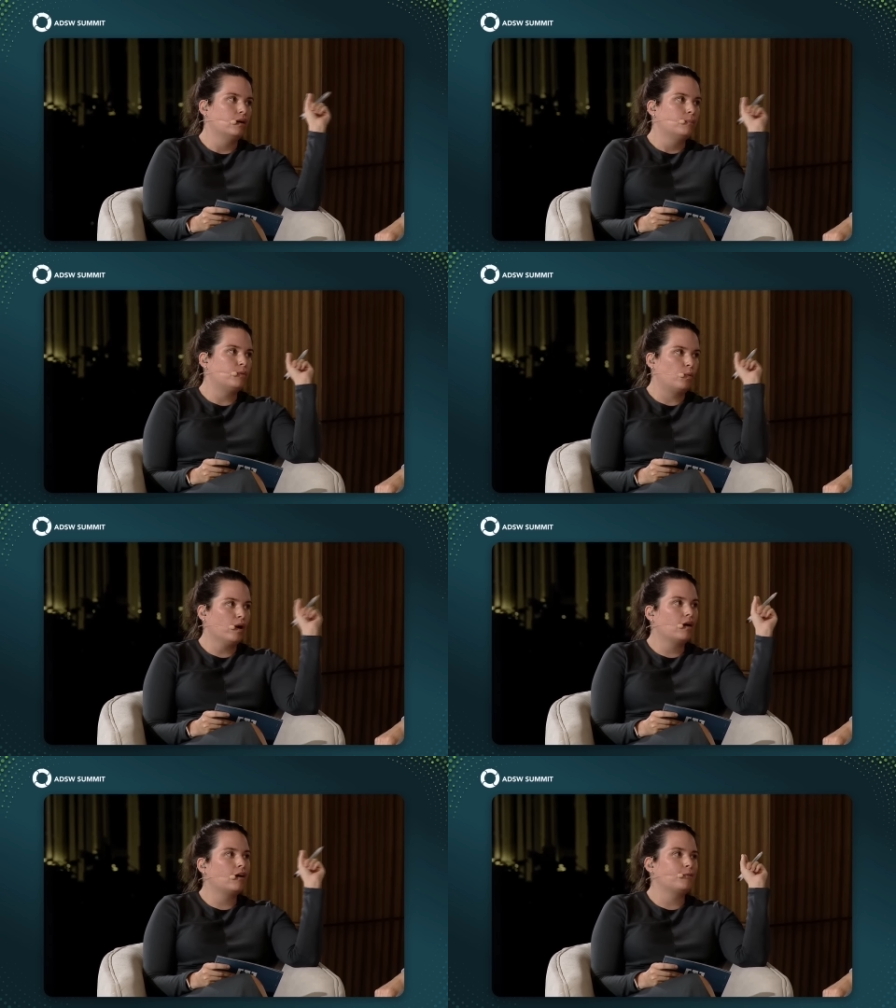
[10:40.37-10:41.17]
but
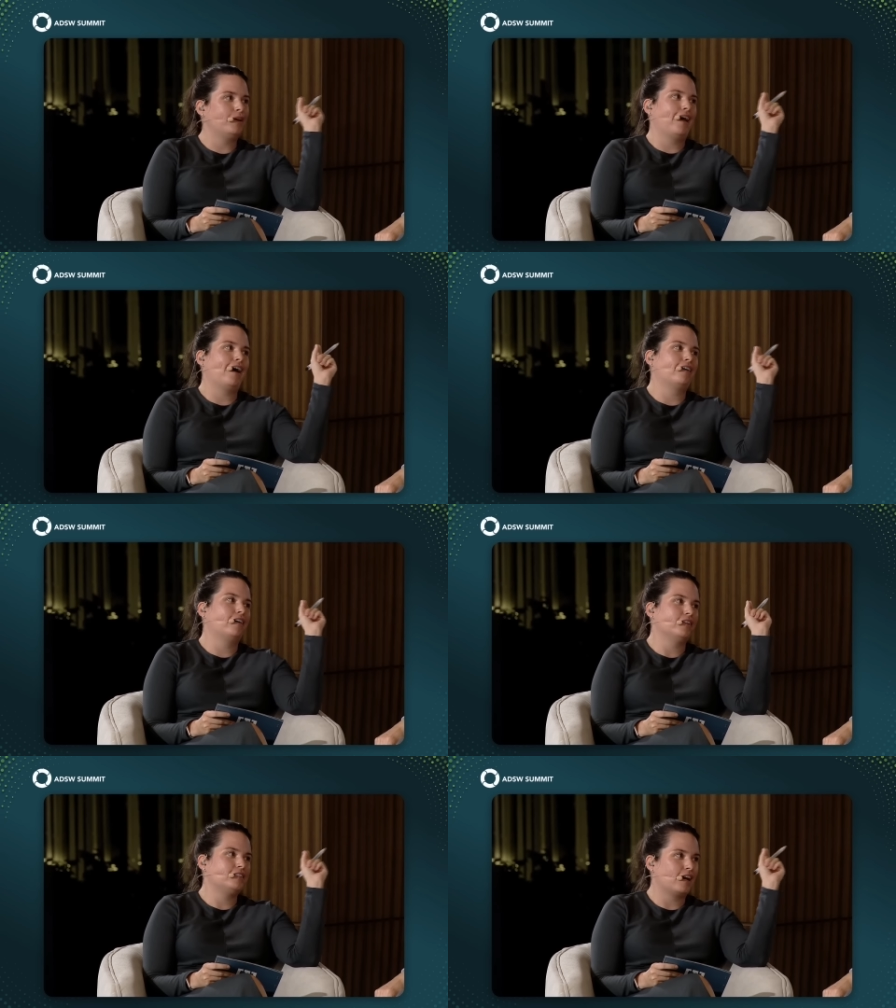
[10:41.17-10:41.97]
where are we at
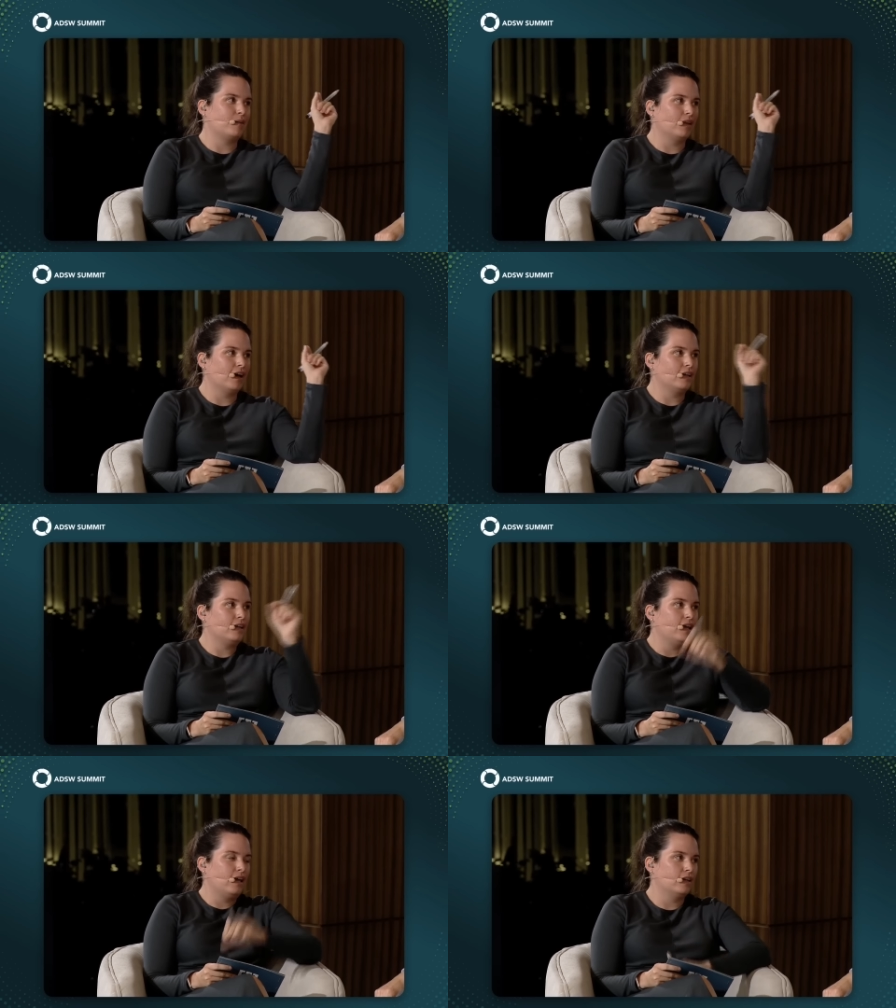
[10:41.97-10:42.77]
on the timeline
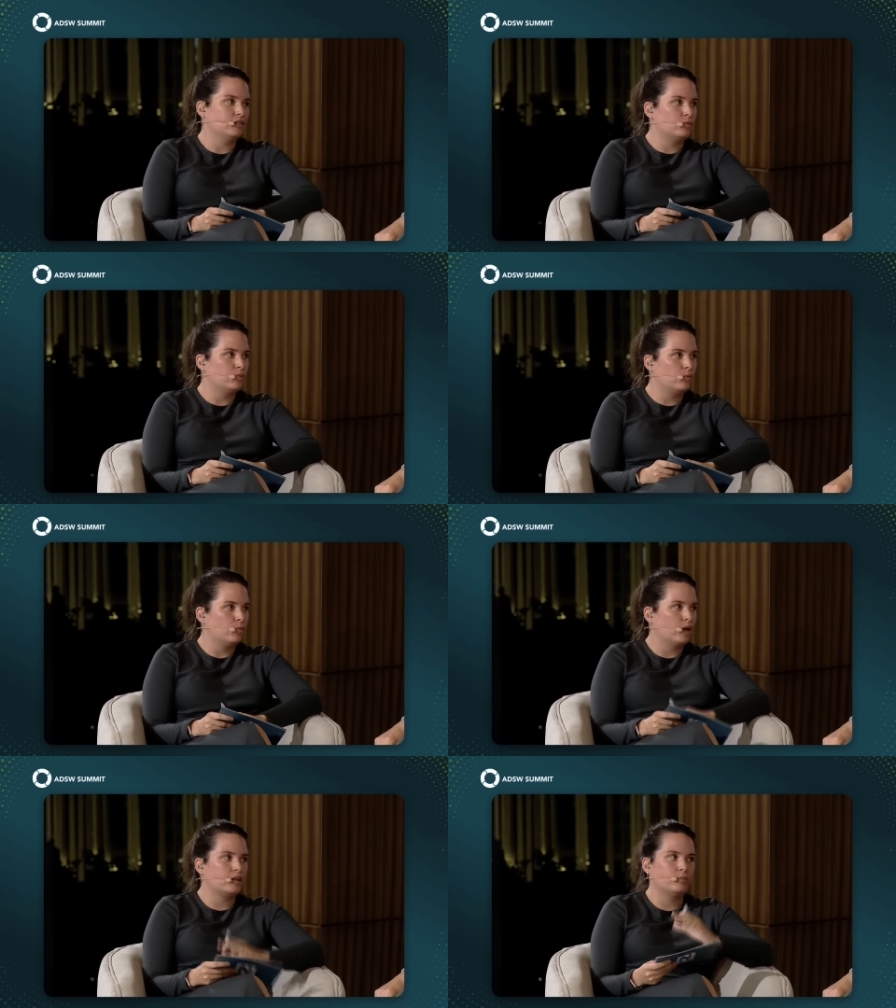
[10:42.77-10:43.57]
and
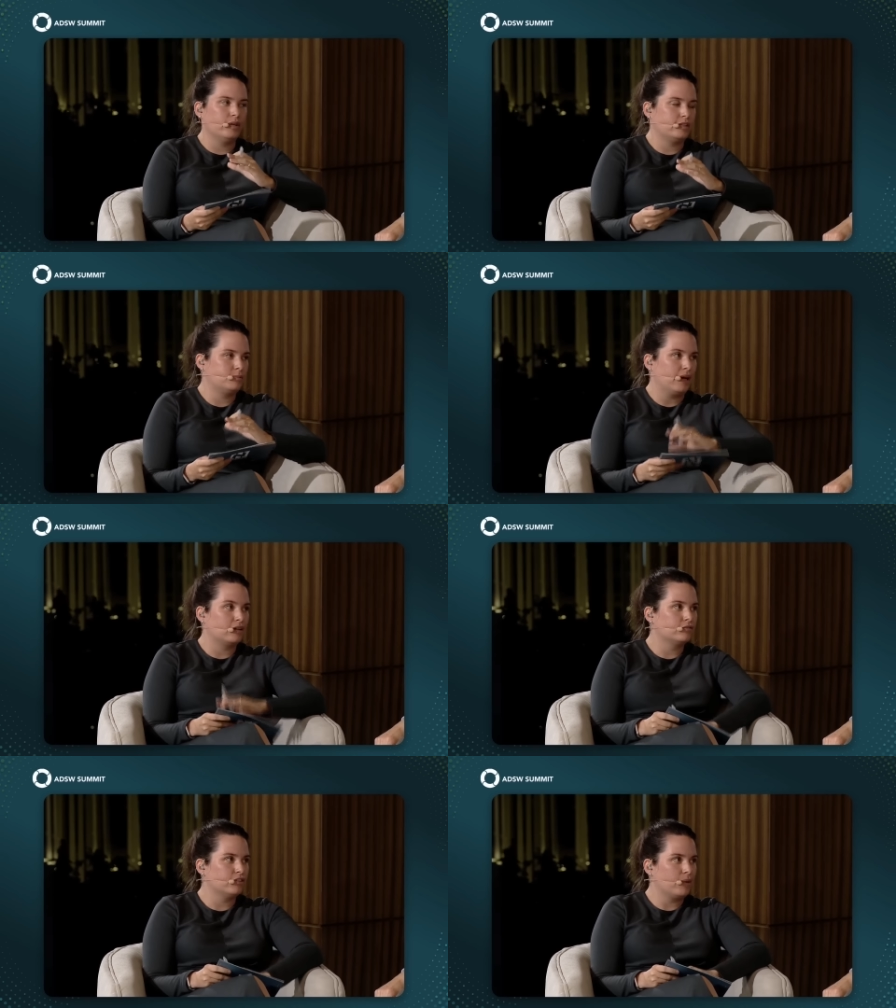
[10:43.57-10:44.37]
what can we expect
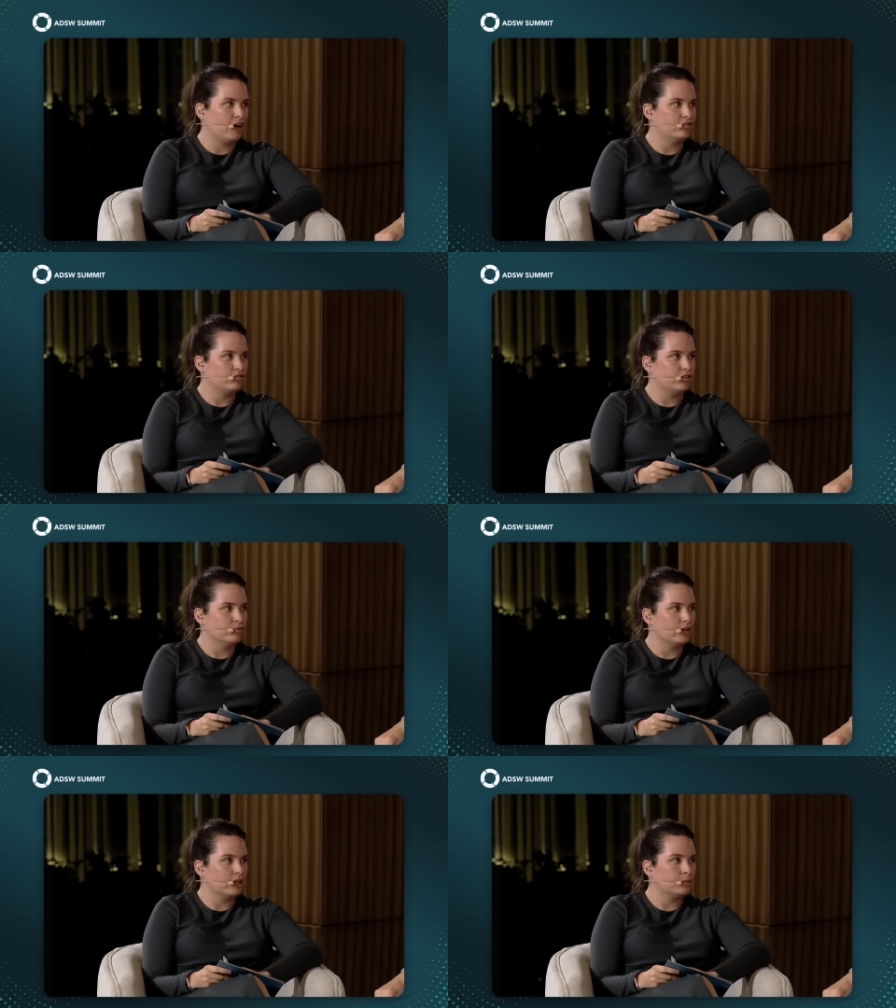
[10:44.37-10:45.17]
from hydrogen
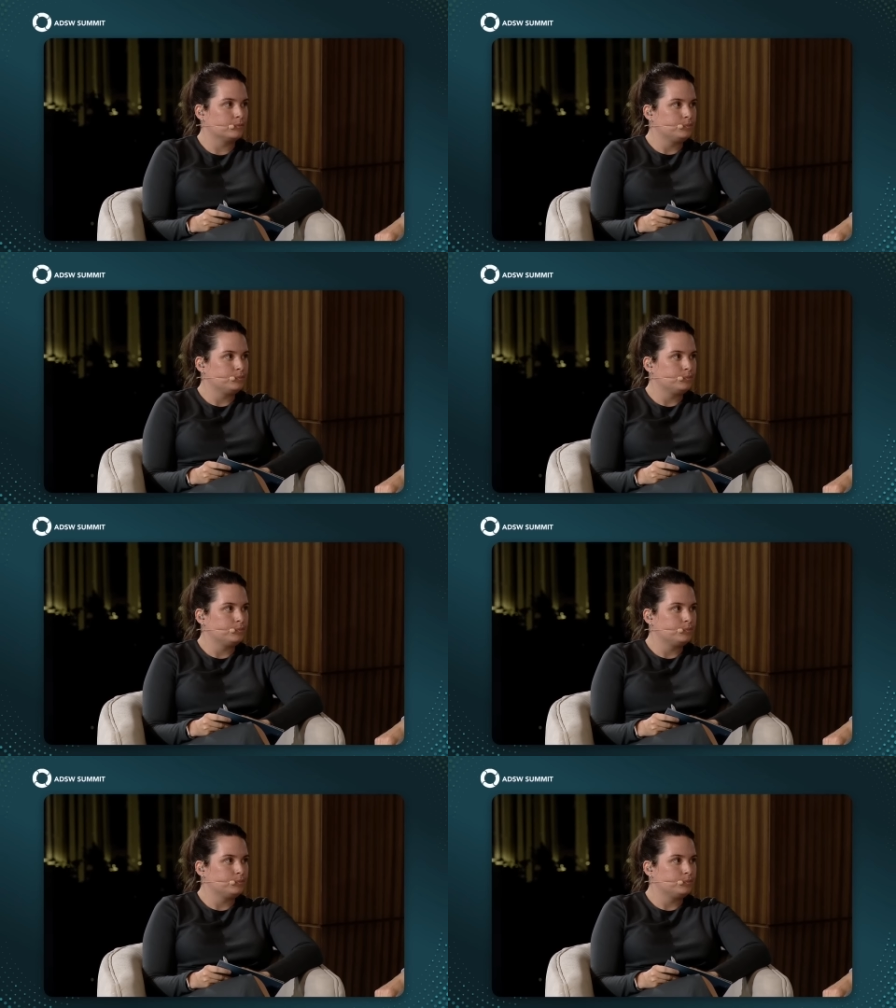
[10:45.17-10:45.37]
really?